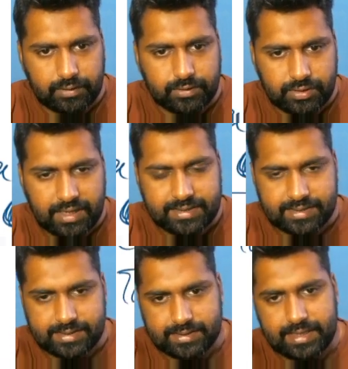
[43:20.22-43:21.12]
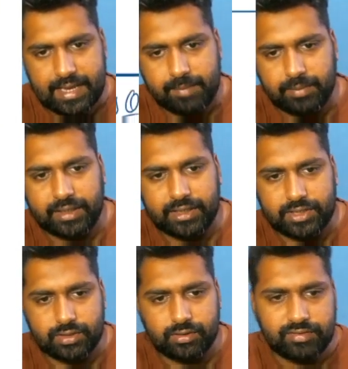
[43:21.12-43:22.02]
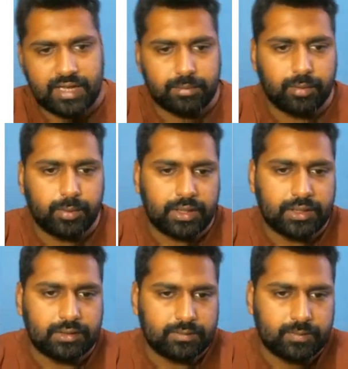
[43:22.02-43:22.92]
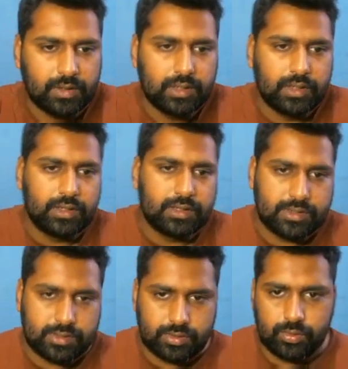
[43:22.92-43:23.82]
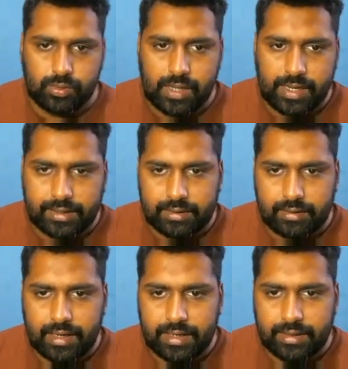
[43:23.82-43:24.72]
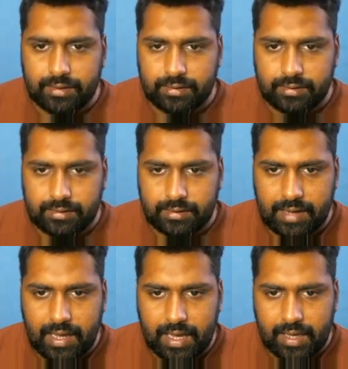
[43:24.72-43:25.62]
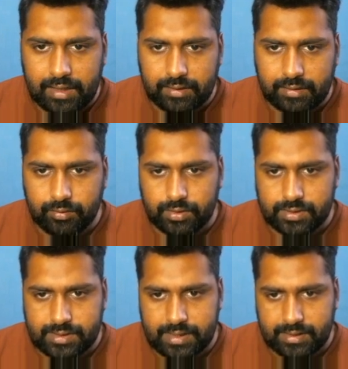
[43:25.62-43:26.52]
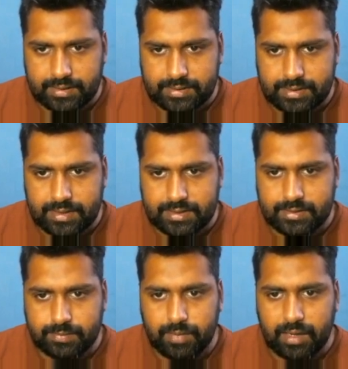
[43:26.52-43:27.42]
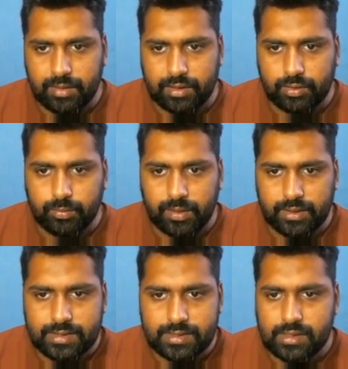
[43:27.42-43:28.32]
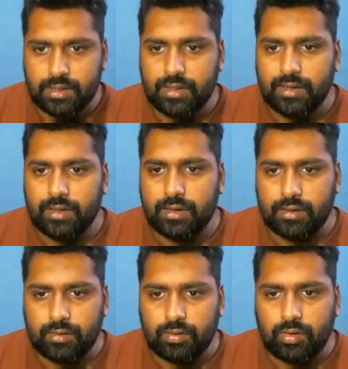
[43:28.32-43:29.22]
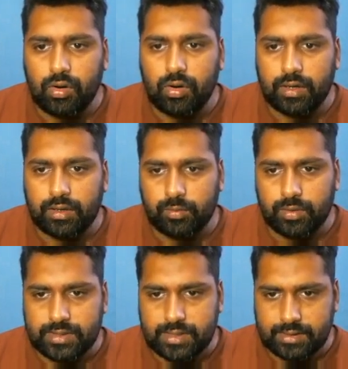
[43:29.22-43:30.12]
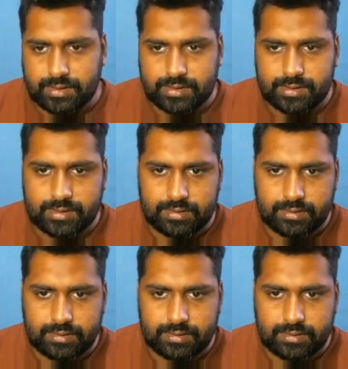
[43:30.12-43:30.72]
So that's the application of that property. So I can write tan inverse x as pi by 2 minus cot inverse x.